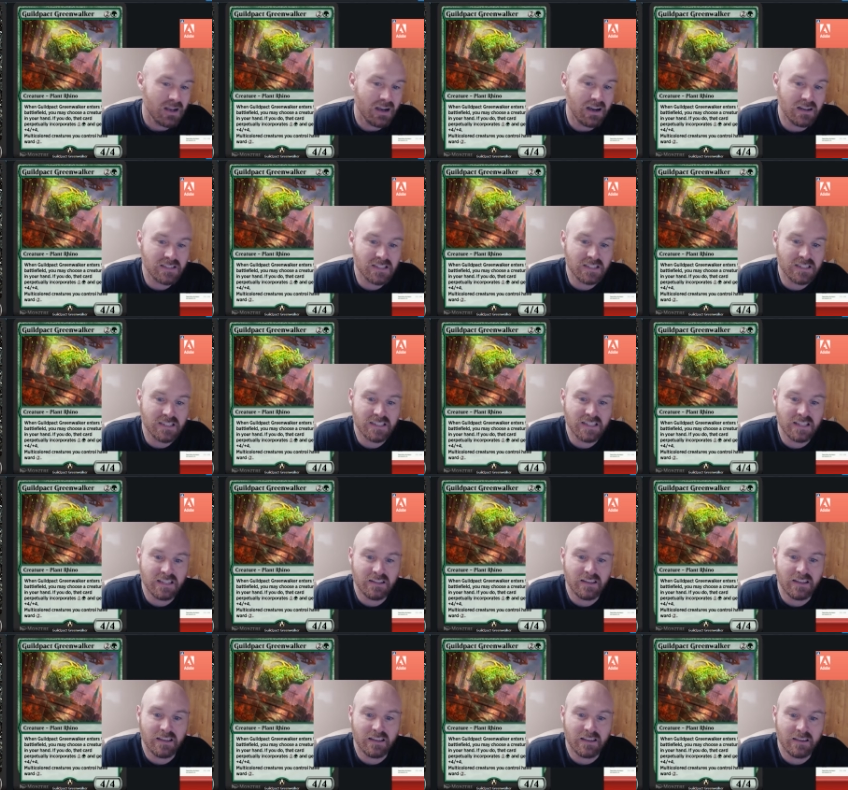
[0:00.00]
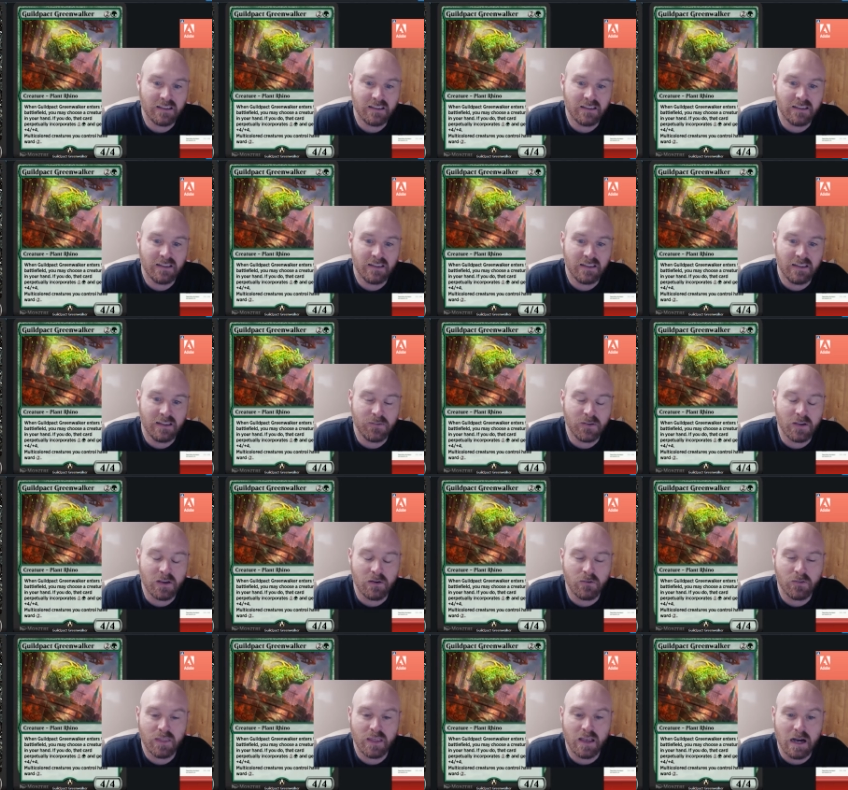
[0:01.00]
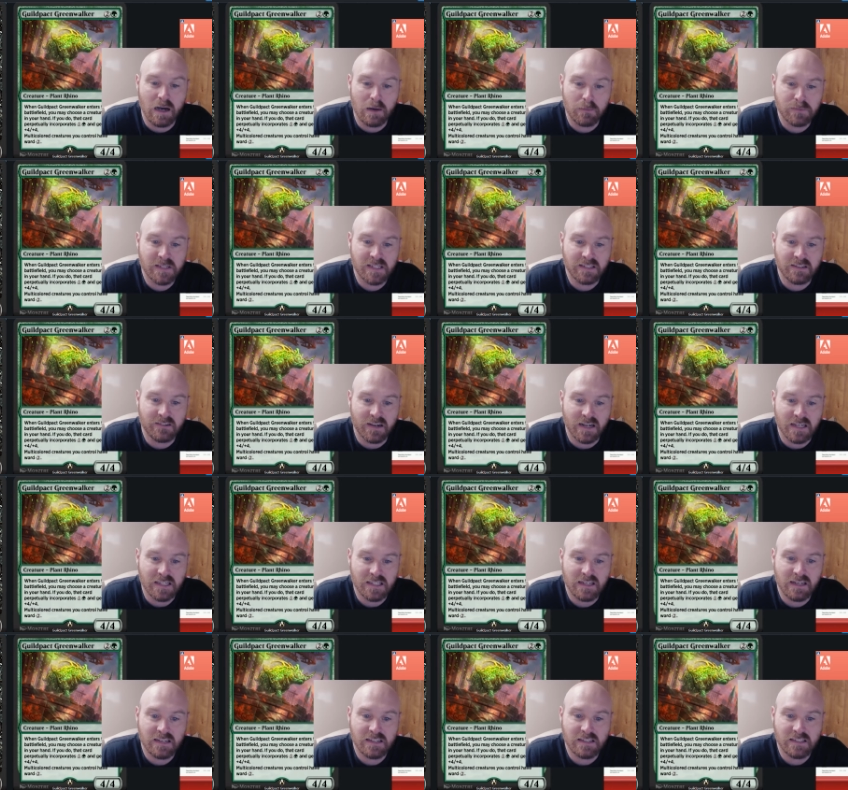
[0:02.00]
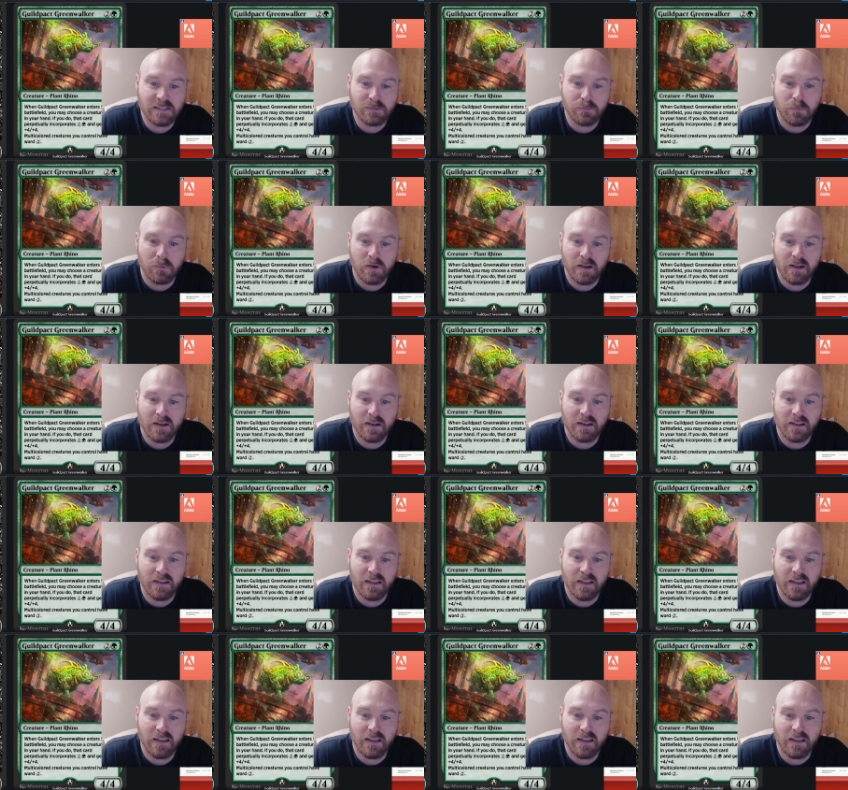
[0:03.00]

Also, just the like, if you go with the opposite direction, it's just 1